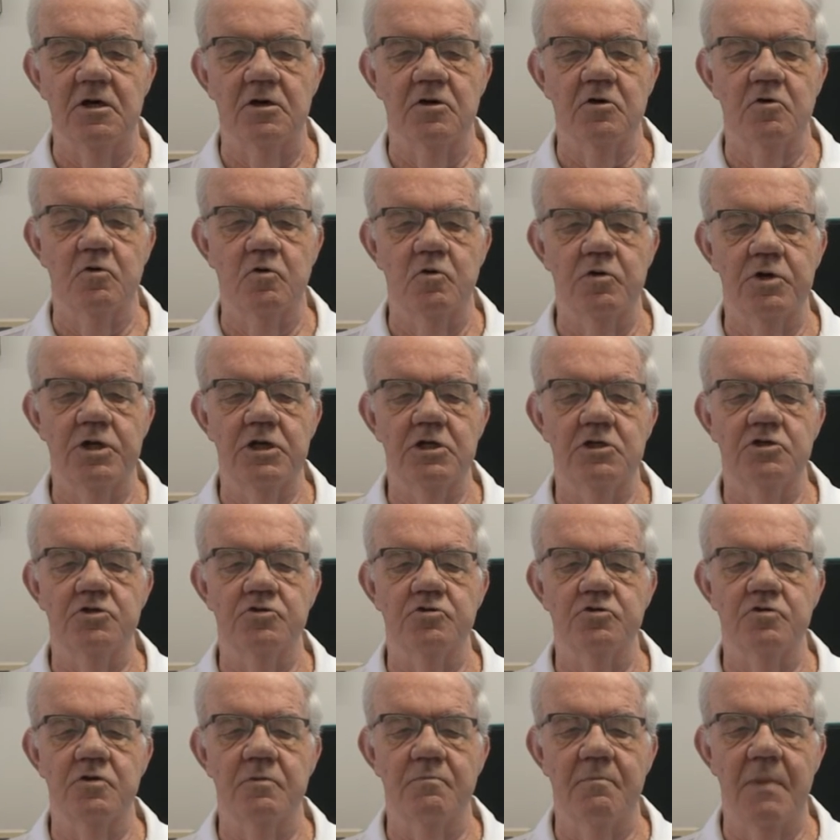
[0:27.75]
according
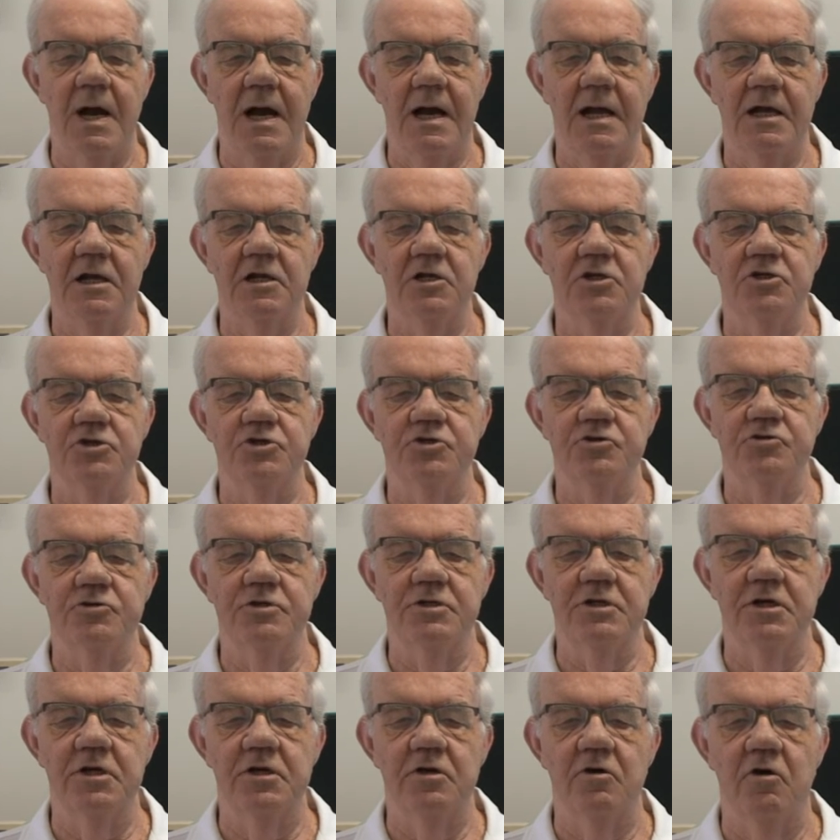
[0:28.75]
to the mileage you
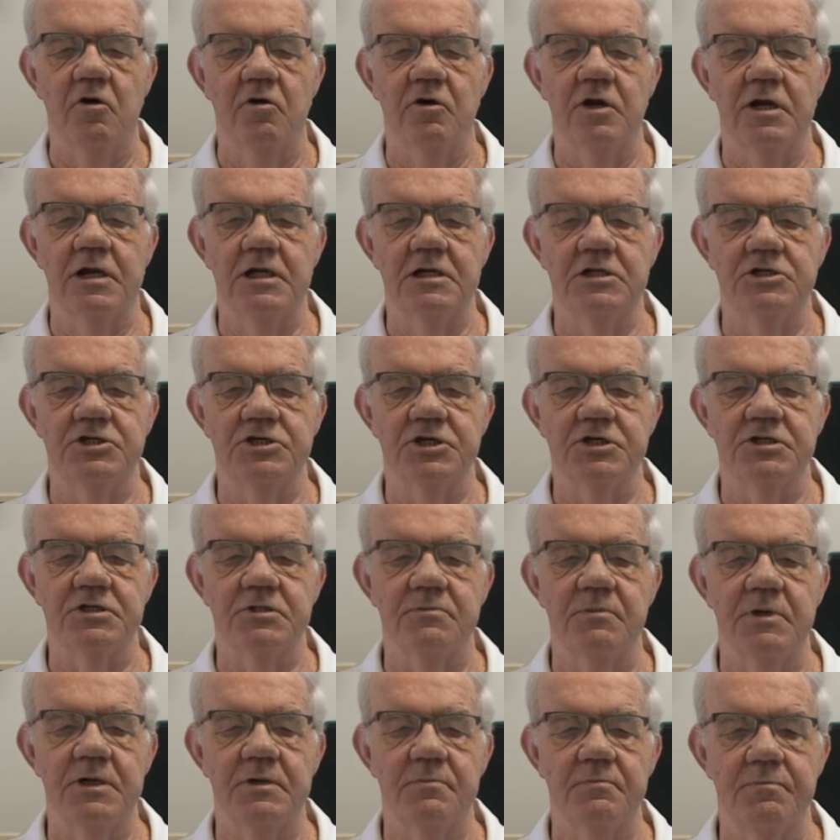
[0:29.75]
did on
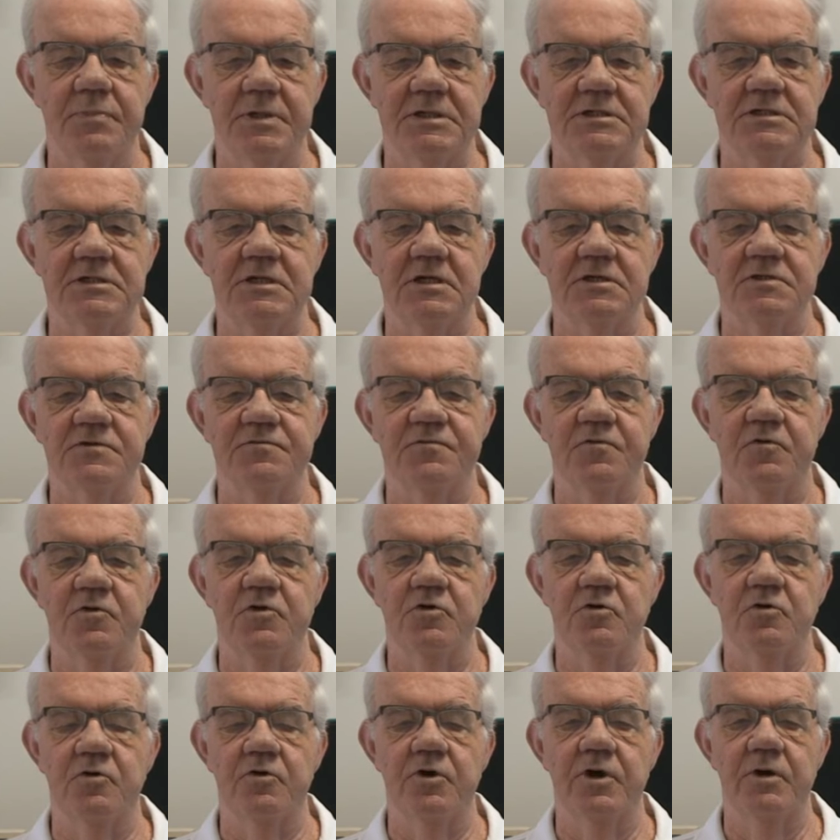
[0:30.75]
legitimate business for
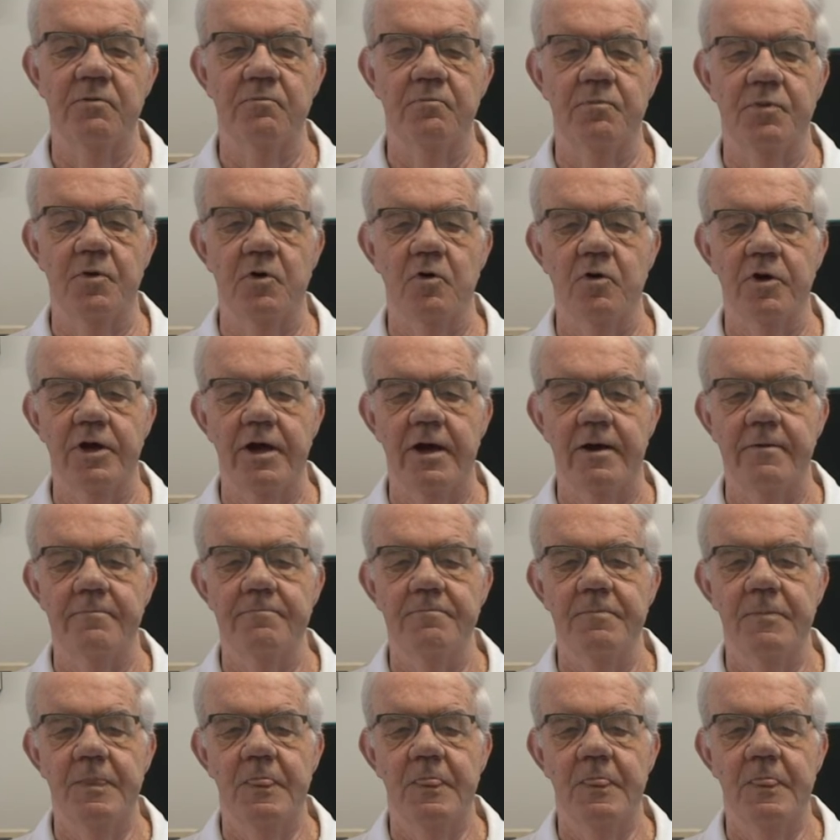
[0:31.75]
your employer.